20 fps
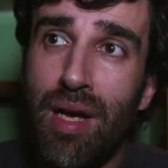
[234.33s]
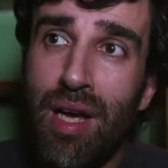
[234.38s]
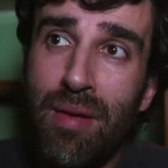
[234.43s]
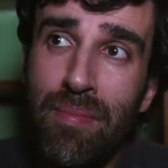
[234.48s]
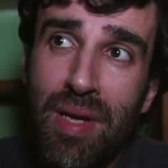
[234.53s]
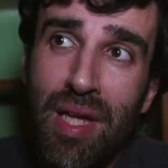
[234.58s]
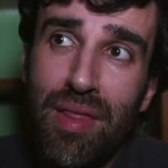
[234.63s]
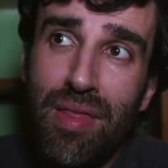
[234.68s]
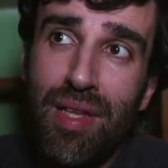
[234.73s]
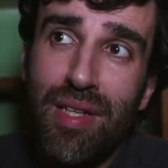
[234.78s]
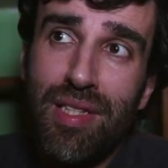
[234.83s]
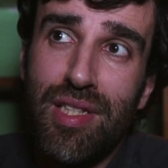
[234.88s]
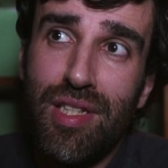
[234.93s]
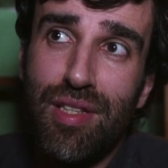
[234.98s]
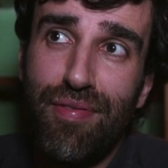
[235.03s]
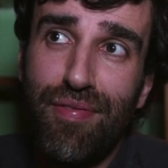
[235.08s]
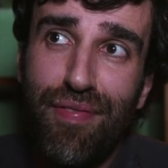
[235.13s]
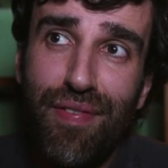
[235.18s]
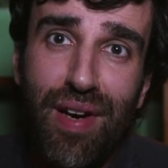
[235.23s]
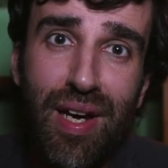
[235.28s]
I mean, this
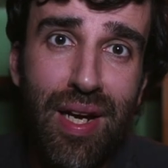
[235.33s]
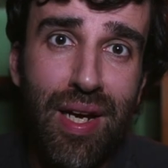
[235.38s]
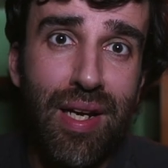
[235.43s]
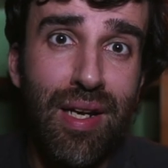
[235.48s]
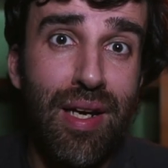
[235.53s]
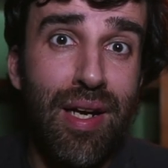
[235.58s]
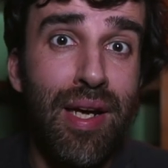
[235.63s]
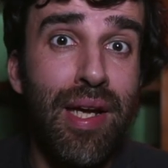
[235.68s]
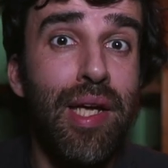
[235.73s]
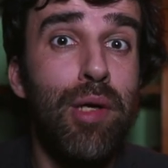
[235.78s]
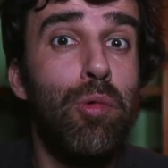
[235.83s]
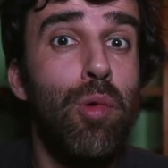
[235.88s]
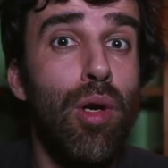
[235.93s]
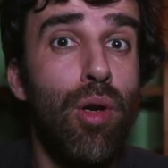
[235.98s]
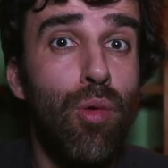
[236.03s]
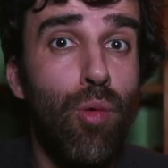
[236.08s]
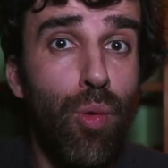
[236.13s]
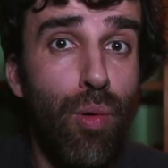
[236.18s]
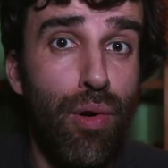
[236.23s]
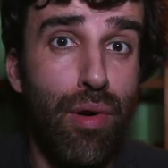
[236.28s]
is fine and it
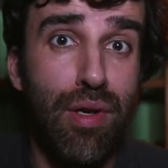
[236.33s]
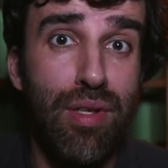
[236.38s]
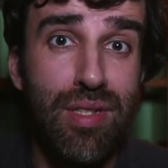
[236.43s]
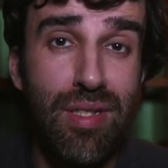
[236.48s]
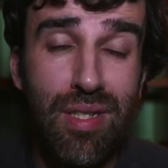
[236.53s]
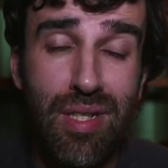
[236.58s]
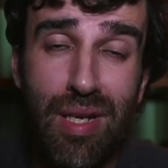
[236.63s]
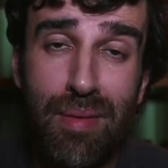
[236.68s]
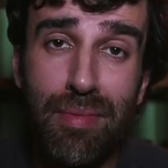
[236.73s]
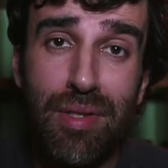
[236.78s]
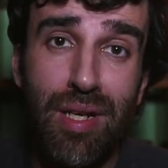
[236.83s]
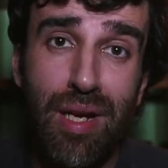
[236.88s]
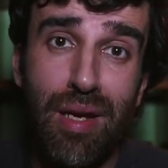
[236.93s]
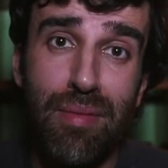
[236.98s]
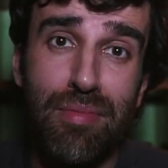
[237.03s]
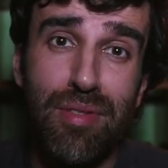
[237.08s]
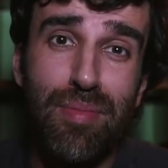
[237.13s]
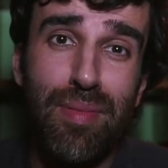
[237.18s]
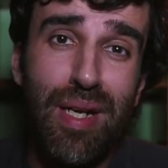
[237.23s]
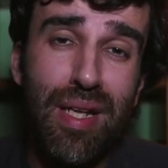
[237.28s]
will work
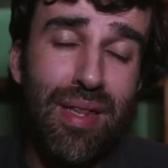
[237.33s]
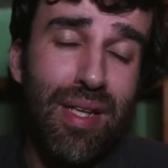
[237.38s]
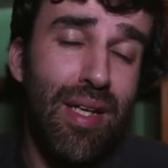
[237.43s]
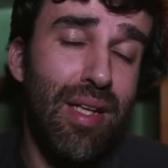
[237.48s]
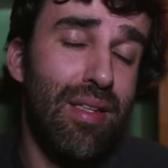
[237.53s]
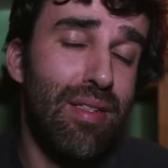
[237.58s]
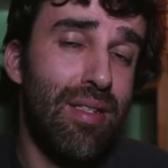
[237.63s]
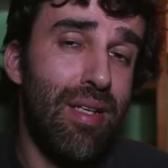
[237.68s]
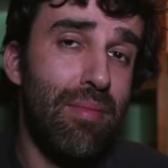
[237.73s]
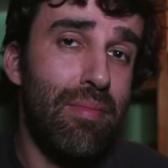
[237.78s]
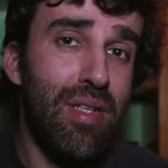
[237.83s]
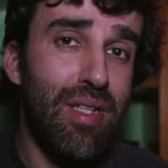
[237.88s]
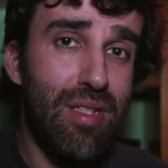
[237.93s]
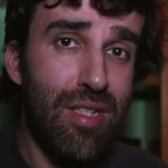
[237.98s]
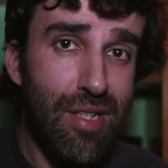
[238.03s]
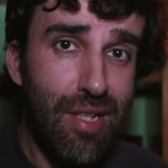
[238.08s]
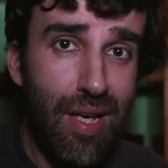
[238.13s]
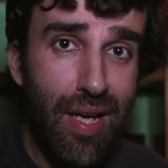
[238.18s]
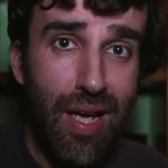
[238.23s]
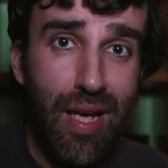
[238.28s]
sometimes, but I think it's a
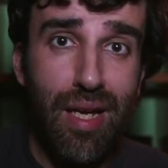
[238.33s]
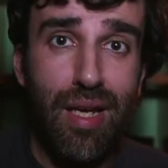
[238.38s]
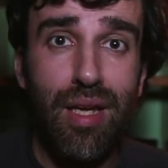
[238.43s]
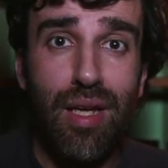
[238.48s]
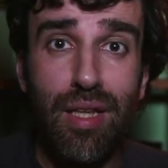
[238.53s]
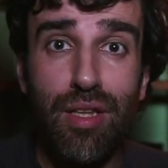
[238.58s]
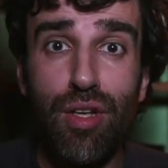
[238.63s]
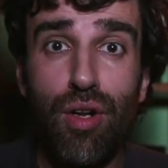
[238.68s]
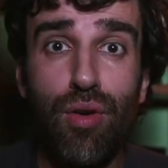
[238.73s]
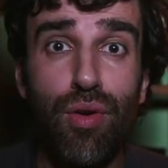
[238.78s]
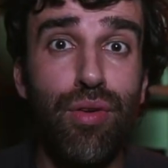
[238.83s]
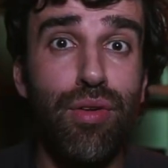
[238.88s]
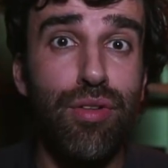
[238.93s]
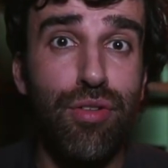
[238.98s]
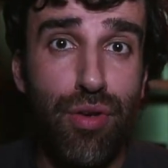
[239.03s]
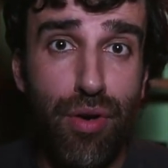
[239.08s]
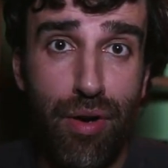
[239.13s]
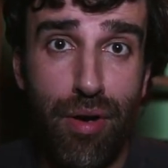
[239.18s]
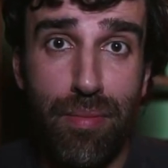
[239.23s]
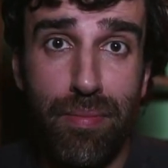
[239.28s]
mistake in the long
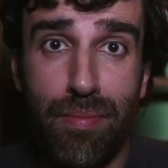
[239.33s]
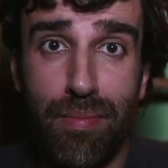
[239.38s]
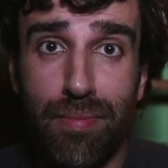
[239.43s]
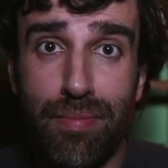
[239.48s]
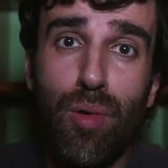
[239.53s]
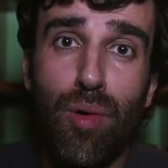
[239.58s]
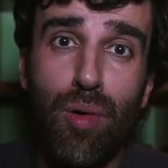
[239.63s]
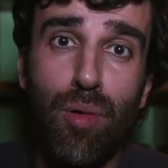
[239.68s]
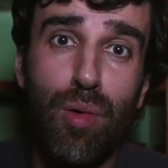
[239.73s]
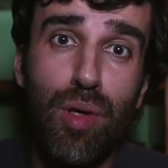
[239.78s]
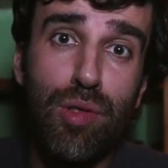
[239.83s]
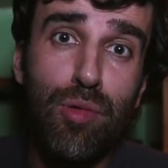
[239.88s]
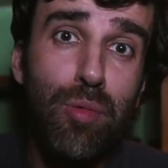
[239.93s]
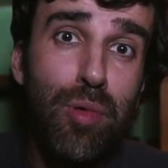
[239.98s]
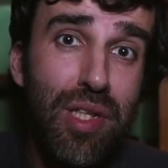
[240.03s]
term. What